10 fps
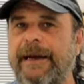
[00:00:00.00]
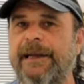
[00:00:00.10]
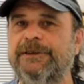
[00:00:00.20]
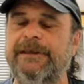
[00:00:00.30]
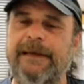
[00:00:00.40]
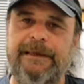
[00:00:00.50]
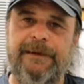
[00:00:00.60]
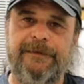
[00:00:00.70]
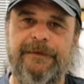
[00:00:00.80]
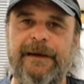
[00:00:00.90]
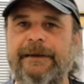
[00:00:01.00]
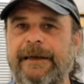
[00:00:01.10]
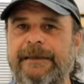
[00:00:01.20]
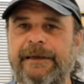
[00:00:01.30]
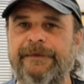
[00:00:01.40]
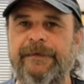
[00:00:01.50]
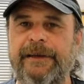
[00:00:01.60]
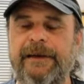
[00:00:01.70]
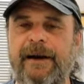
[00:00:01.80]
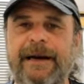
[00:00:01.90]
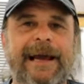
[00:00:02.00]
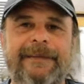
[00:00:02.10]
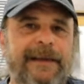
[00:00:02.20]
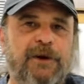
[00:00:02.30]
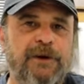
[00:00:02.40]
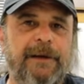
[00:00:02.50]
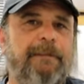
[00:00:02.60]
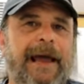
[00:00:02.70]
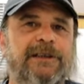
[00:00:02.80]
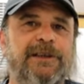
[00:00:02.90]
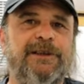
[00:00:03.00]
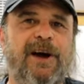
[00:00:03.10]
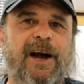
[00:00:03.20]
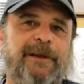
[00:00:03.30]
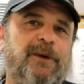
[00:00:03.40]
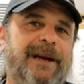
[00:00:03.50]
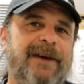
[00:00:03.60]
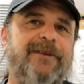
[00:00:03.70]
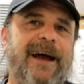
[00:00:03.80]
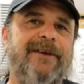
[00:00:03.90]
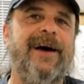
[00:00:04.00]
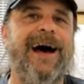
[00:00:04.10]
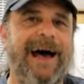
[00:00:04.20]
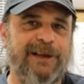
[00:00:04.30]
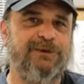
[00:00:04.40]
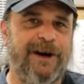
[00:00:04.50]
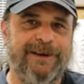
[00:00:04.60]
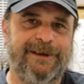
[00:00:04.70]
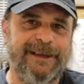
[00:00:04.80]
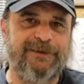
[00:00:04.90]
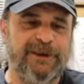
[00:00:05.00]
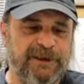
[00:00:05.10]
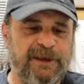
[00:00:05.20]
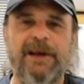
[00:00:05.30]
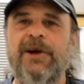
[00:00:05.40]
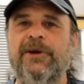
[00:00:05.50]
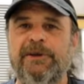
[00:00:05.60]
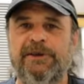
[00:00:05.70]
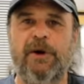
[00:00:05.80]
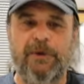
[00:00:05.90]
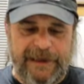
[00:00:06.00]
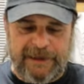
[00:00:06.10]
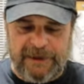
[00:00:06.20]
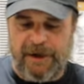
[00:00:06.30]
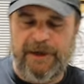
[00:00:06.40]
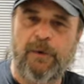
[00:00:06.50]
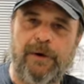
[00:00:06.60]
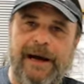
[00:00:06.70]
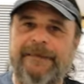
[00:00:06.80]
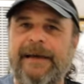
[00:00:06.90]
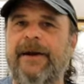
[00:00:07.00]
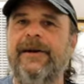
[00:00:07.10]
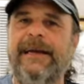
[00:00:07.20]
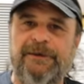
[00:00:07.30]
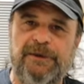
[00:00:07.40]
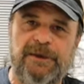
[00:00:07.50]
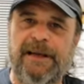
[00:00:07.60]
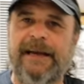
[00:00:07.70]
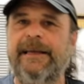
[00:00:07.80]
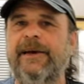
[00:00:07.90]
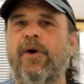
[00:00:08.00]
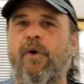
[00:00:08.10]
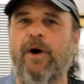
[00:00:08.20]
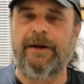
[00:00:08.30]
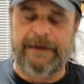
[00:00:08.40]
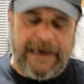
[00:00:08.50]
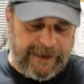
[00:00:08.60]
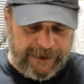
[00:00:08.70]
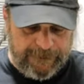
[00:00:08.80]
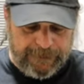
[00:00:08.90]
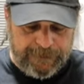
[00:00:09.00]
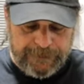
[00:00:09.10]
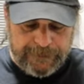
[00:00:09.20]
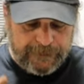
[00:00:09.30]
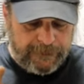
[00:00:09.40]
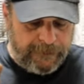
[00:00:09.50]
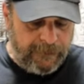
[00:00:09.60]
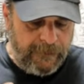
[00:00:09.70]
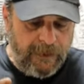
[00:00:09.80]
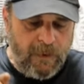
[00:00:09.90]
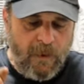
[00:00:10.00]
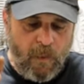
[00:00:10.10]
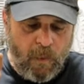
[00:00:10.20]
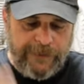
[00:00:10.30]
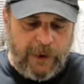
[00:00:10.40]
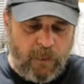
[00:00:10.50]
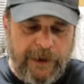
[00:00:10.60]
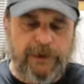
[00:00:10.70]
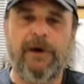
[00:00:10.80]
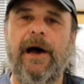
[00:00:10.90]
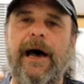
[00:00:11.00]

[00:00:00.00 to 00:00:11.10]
that engine in 1958, 1959, they couldn't imagine a time that it would ever have hydraulic lifters. So they designed it without that intersecting oil galley. When they went to